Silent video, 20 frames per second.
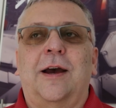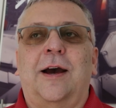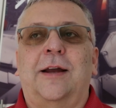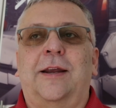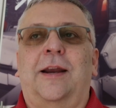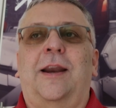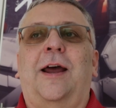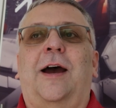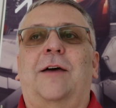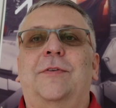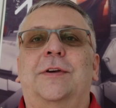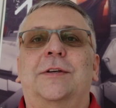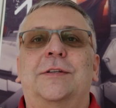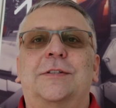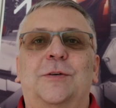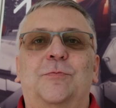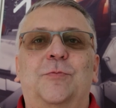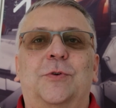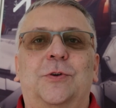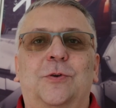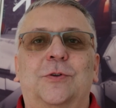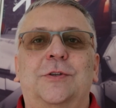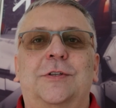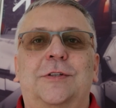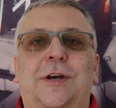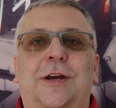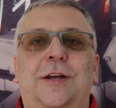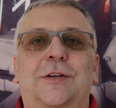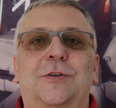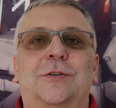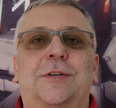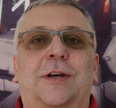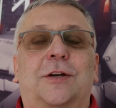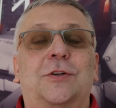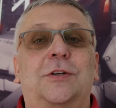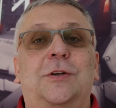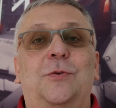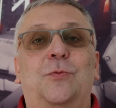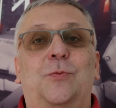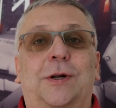And then having someone on stage who's
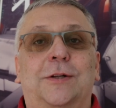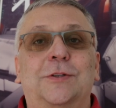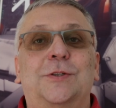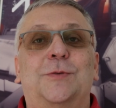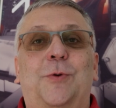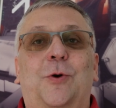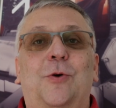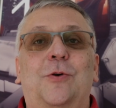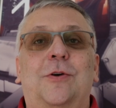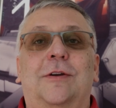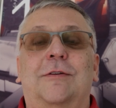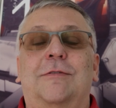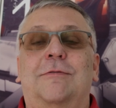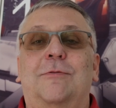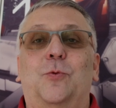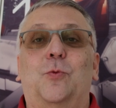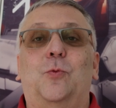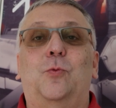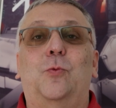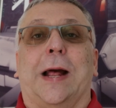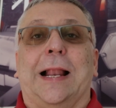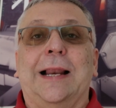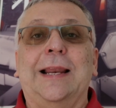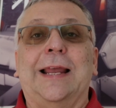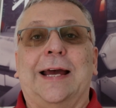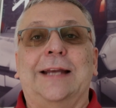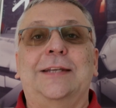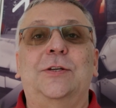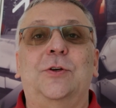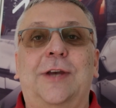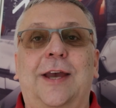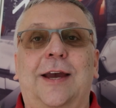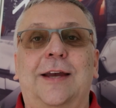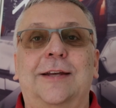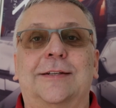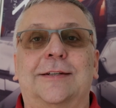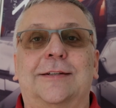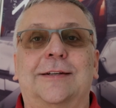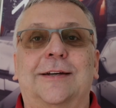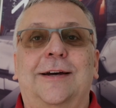actually well-spoken,
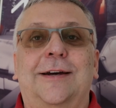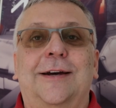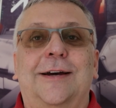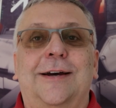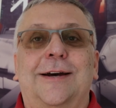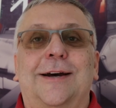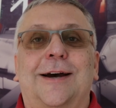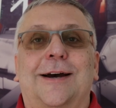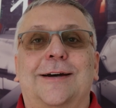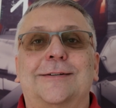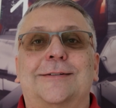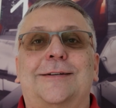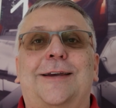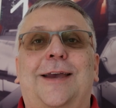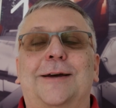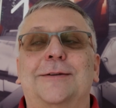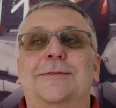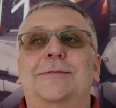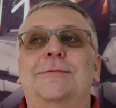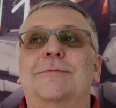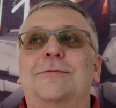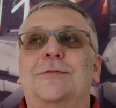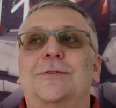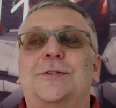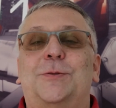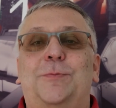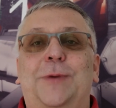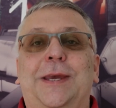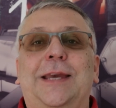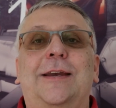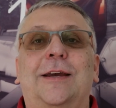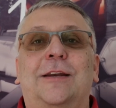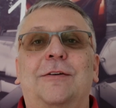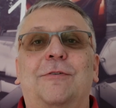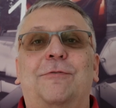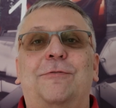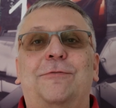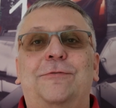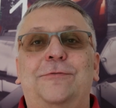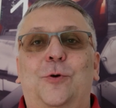well-educated, can speak
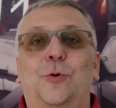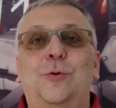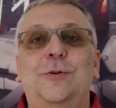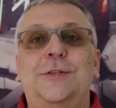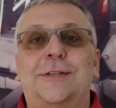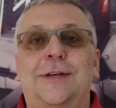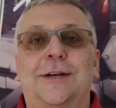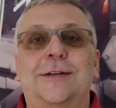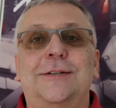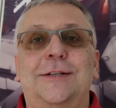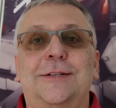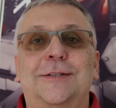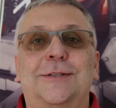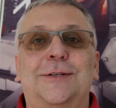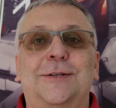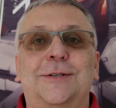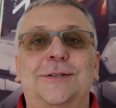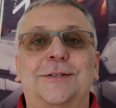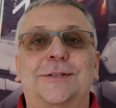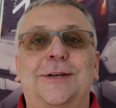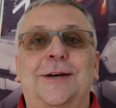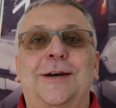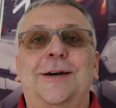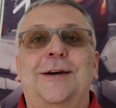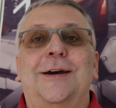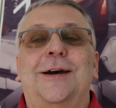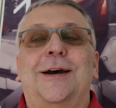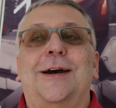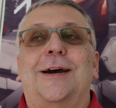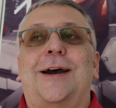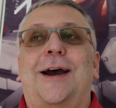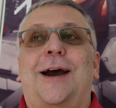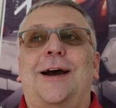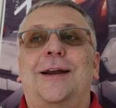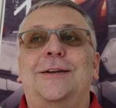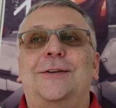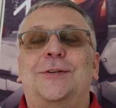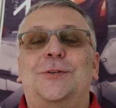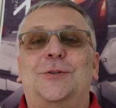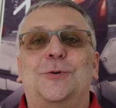in full sentences
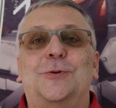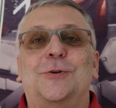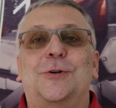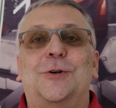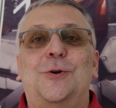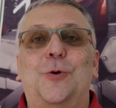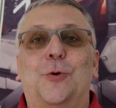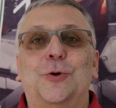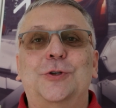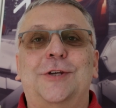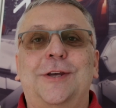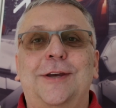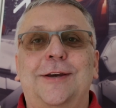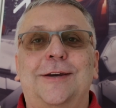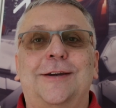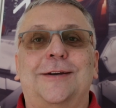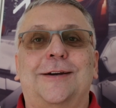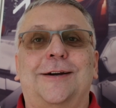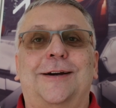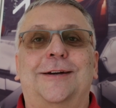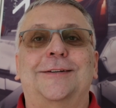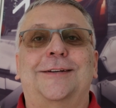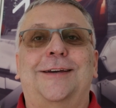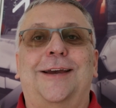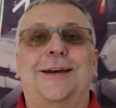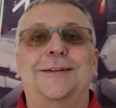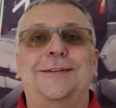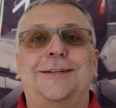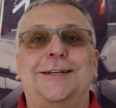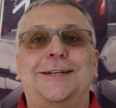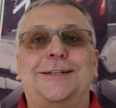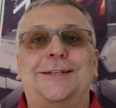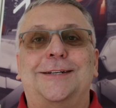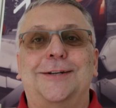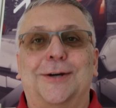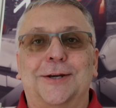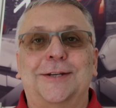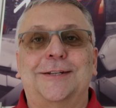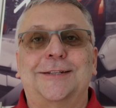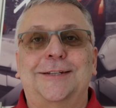and do logic and can
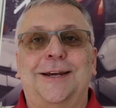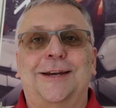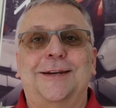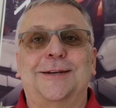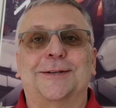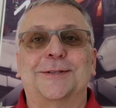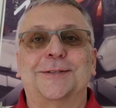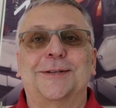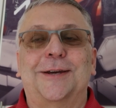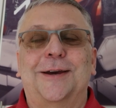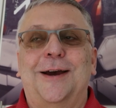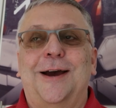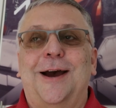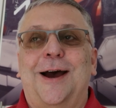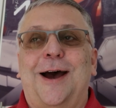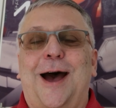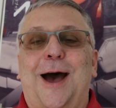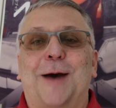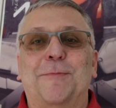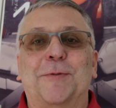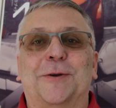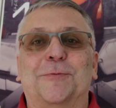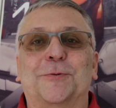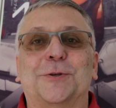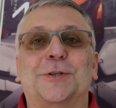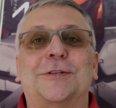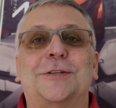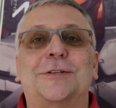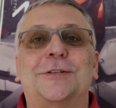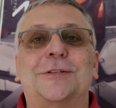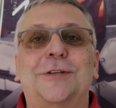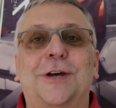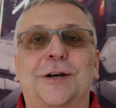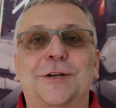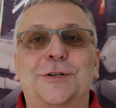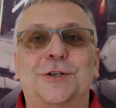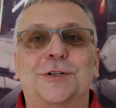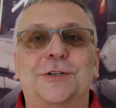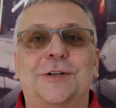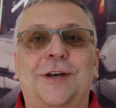deduct things. I mean, it was
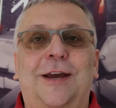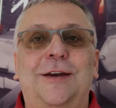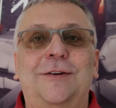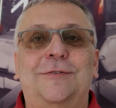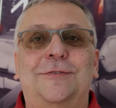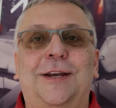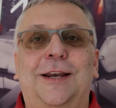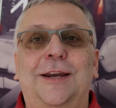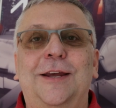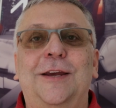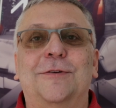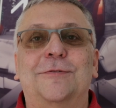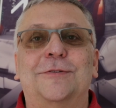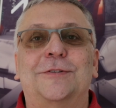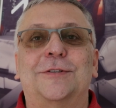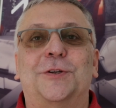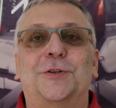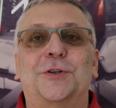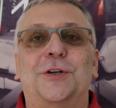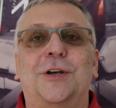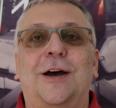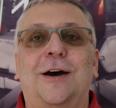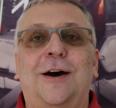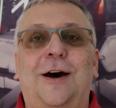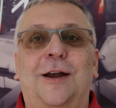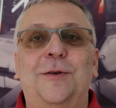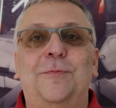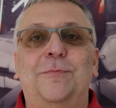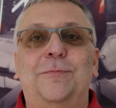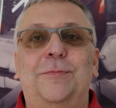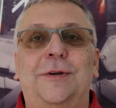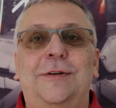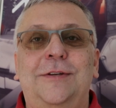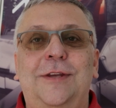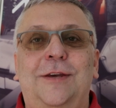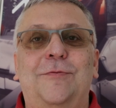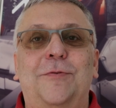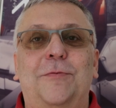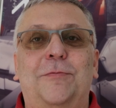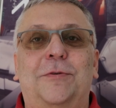such a relief, such an
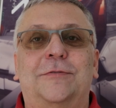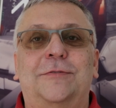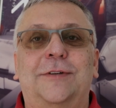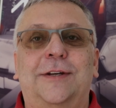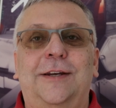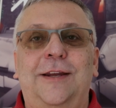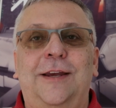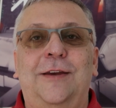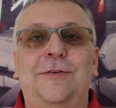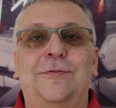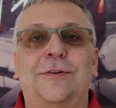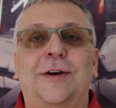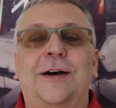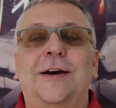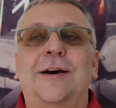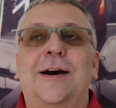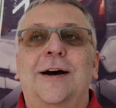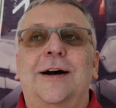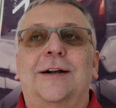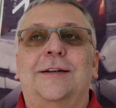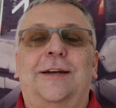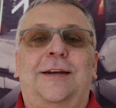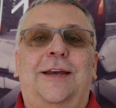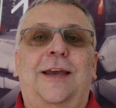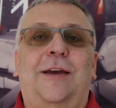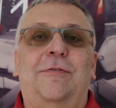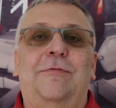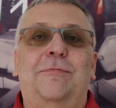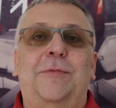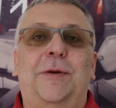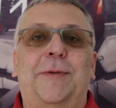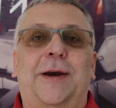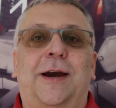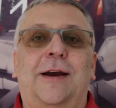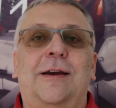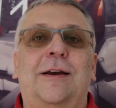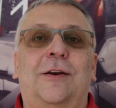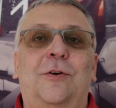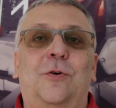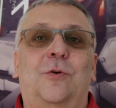unbelievable relief that gave me
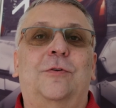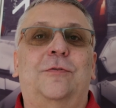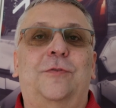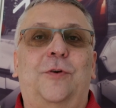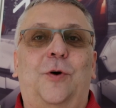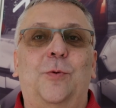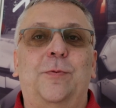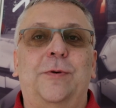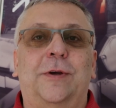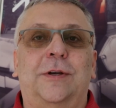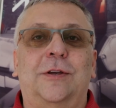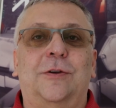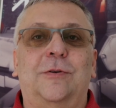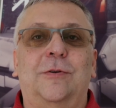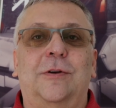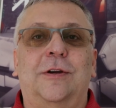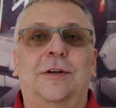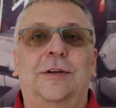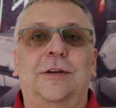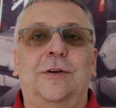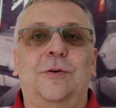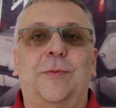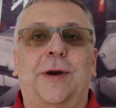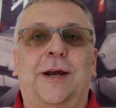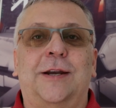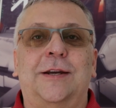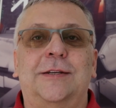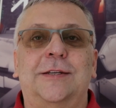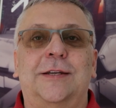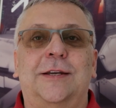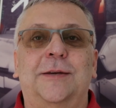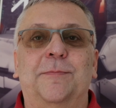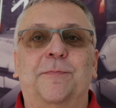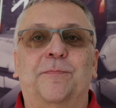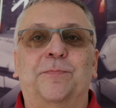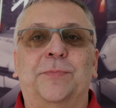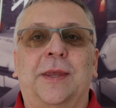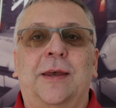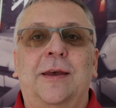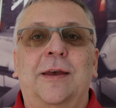back a lot of hope in humanity.
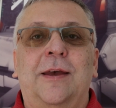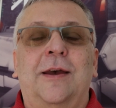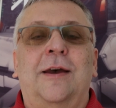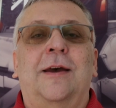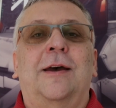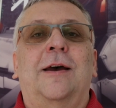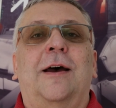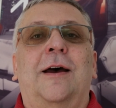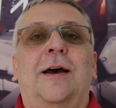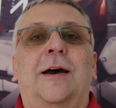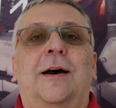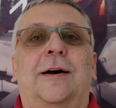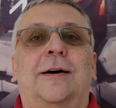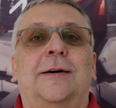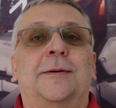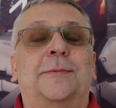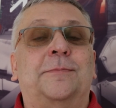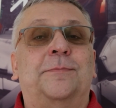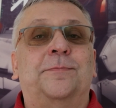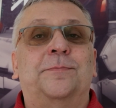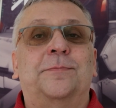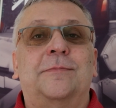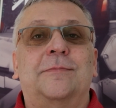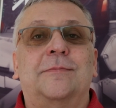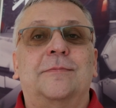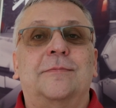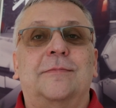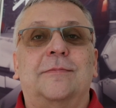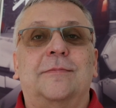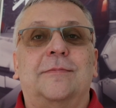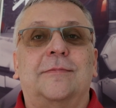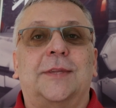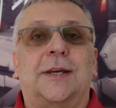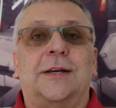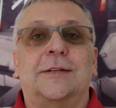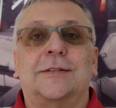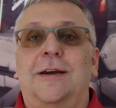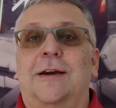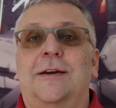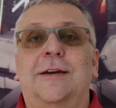
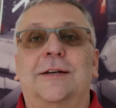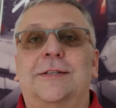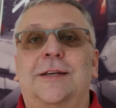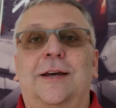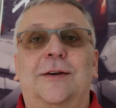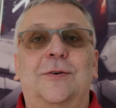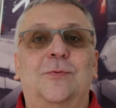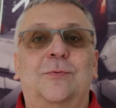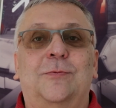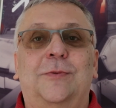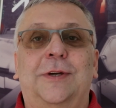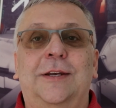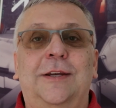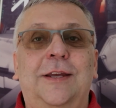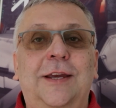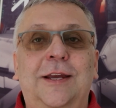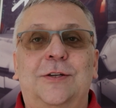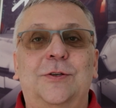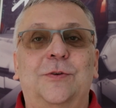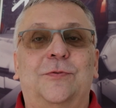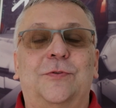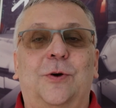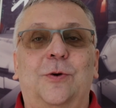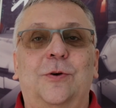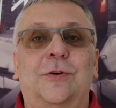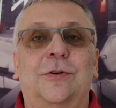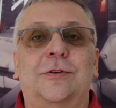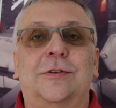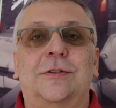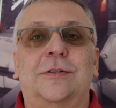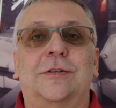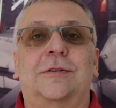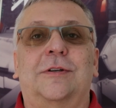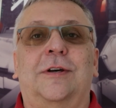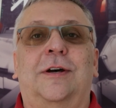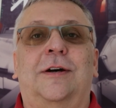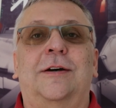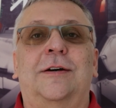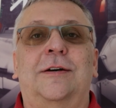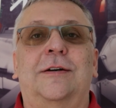Like I said, we need to focus
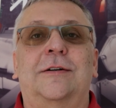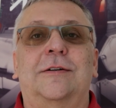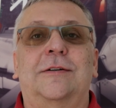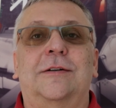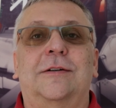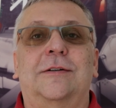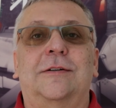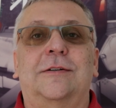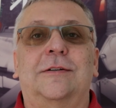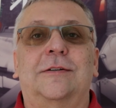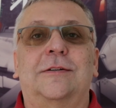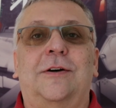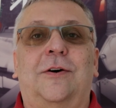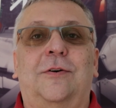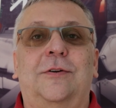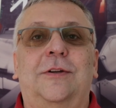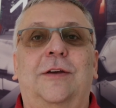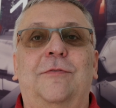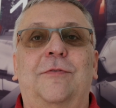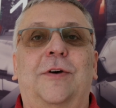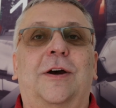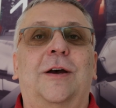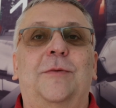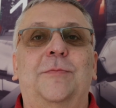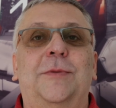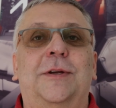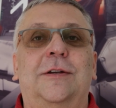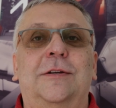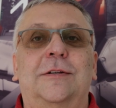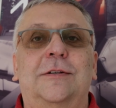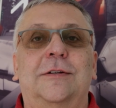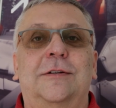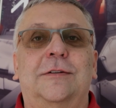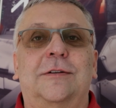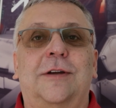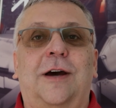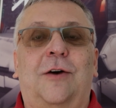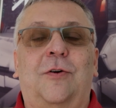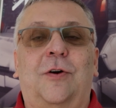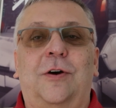on the environment.
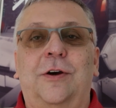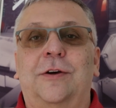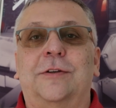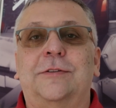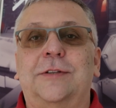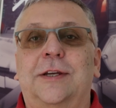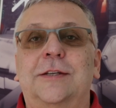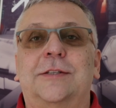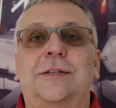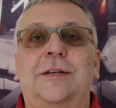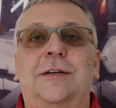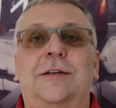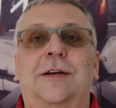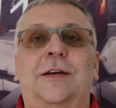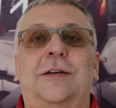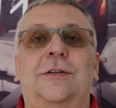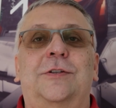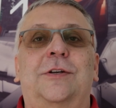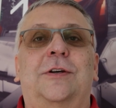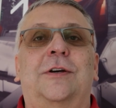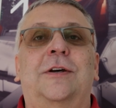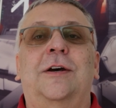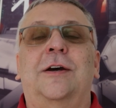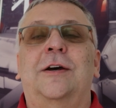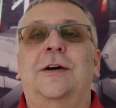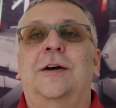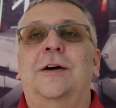Our Earth is in danger.